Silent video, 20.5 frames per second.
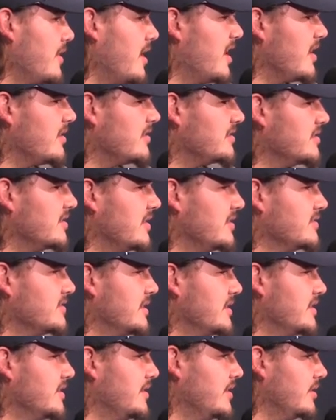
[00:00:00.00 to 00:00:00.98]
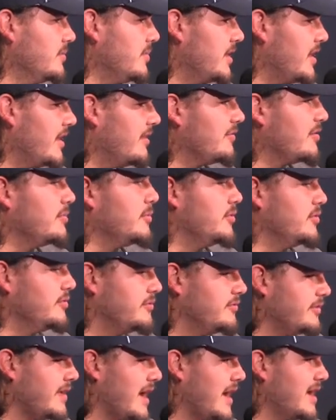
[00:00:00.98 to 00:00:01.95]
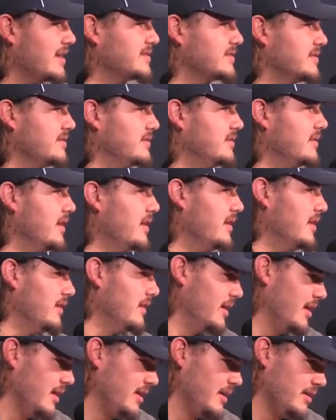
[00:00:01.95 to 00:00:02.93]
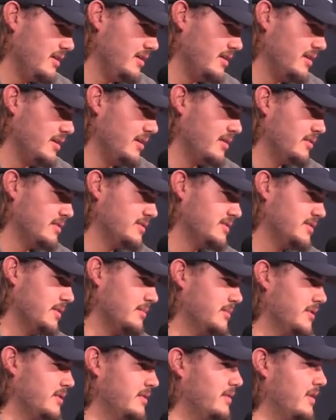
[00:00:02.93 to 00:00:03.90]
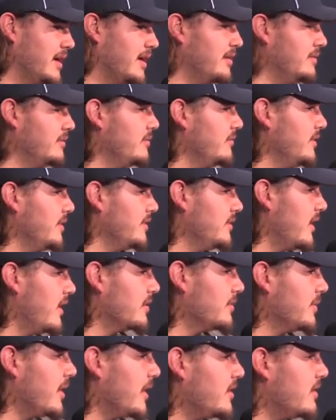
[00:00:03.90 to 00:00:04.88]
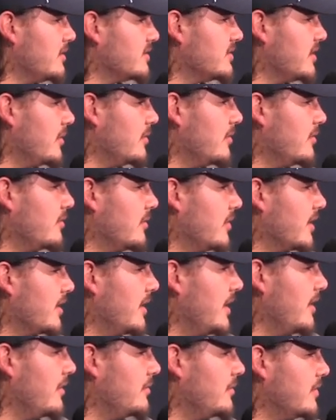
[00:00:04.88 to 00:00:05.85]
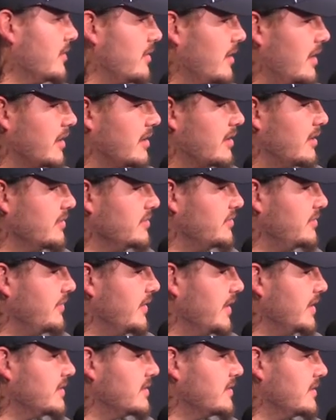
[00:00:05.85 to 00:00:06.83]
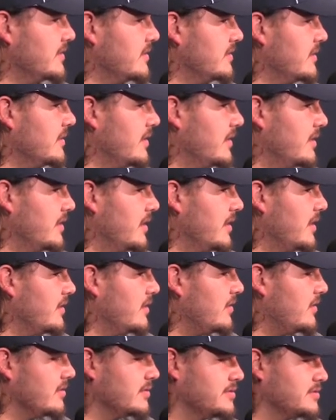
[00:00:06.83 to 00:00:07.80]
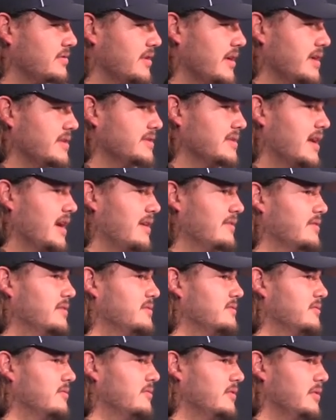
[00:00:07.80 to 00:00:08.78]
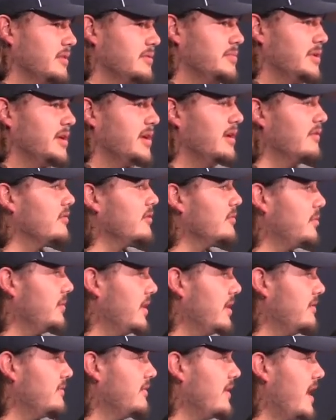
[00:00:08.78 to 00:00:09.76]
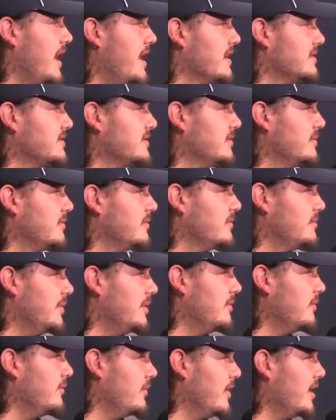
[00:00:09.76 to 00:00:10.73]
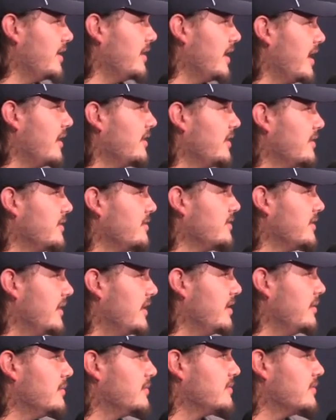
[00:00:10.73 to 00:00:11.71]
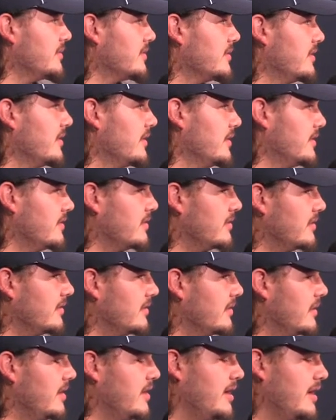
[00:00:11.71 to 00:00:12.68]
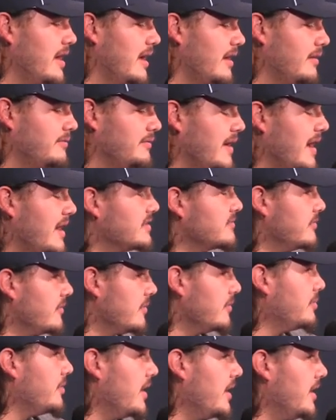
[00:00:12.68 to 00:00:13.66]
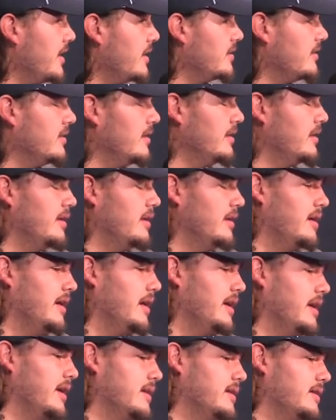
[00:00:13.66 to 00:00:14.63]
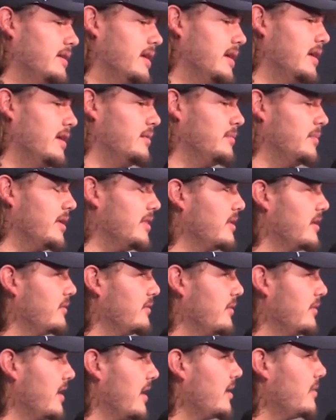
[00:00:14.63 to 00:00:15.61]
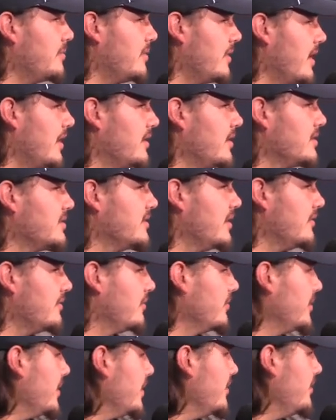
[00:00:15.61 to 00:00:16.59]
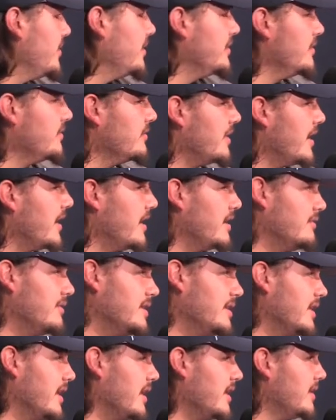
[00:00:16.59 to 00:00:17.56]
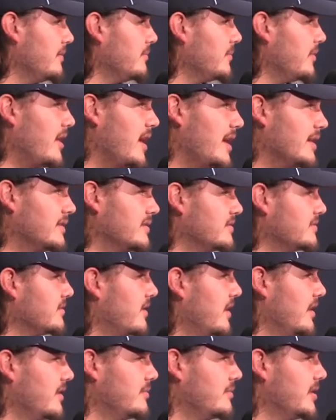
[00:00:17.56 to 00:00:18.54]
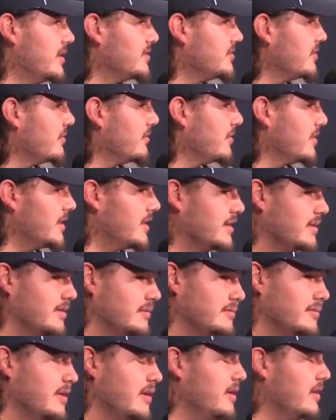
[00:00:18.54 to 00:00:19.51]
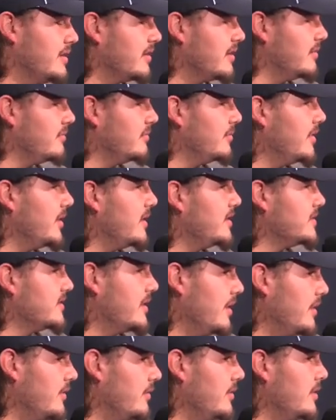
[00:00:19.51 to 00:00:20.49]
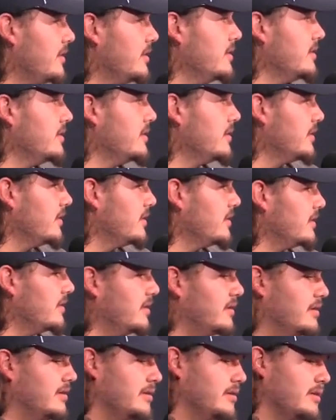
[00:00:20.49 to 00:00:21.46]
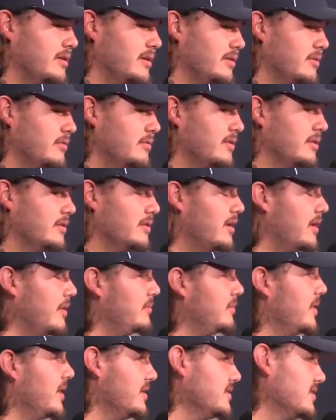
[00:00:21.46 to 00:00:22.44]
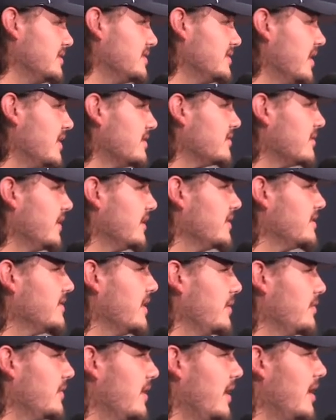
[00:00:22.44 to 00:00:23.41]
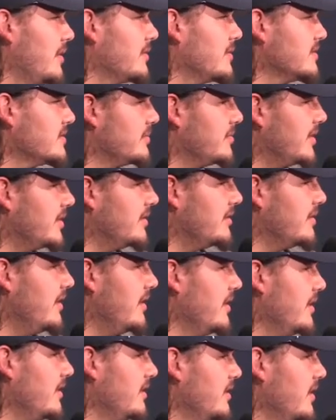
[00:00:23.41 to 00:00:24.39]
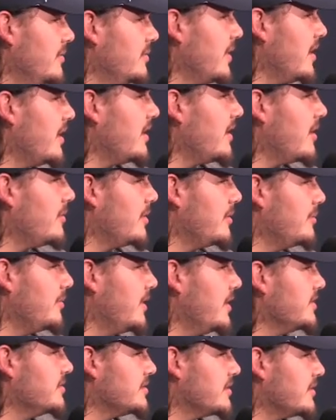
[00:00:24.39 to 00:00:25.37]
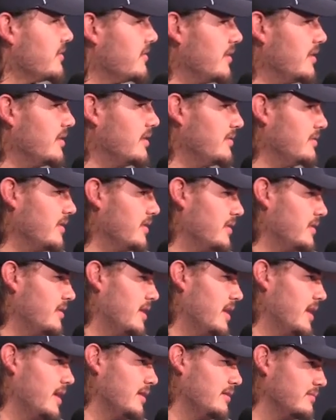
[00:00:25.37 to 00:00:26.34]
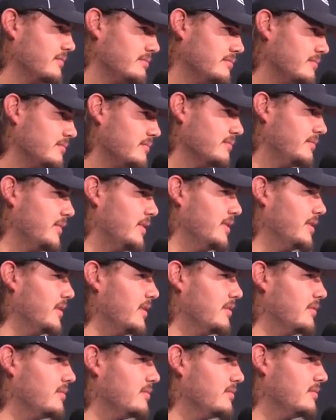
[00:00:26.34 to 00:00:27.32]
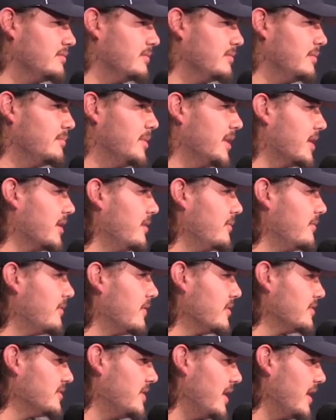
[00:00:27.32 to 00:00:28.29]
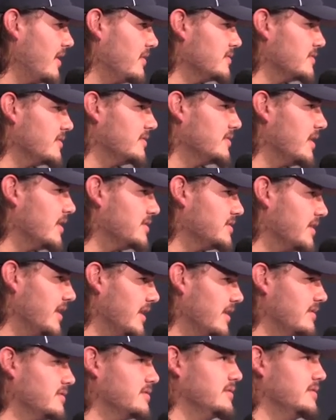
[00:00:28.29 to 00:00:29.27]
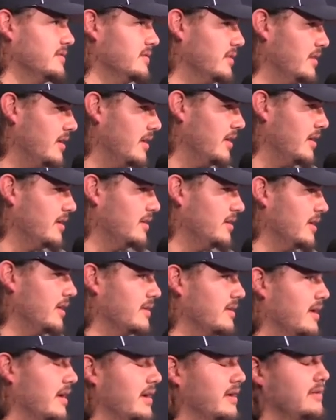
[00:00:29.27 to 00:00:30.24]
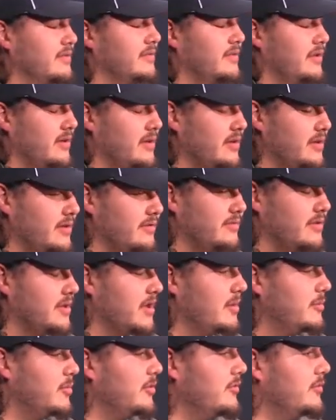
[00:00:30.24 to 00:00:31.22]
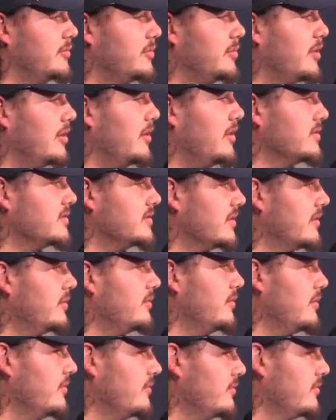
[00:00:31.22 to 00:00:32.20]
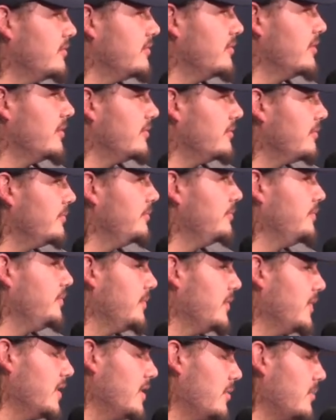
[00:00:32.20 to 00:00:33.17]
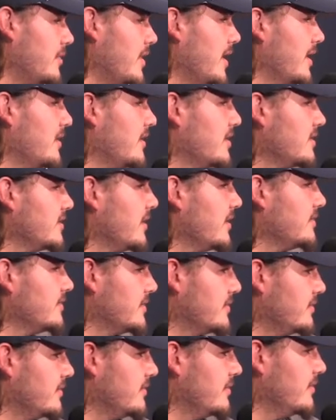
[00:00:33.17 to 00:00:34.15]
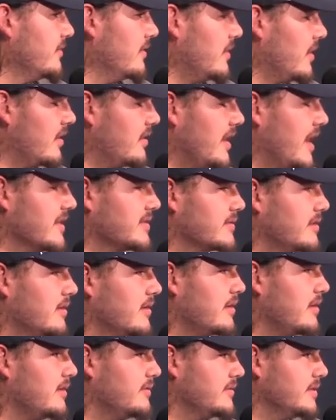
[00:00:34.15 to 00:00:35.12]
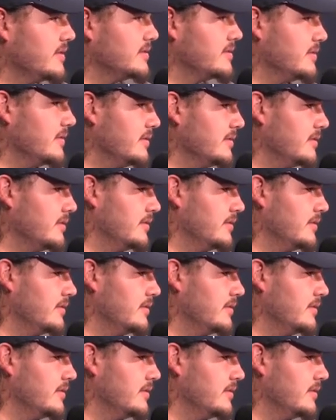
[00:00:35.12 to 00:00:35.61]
pride ourselves in, you know, being able to move fast. And, you know, it's something that we talked about all summer working out with Coach Fitz and all the strength staff is really being able to play fast and wear down other teams with the how fast we were playing. And I think we kind of pride ourselves. We do that every day in practice, trying to make sure we're getting plays going and you know, and being successful at the same time. Because, I mean, it doesn't matter how many plays you can run if they're not, you know, picking up first downs or touchdowns and like that, if you're not moving the ball. So we've really, you know, prided ourselves in our NASCAR offense.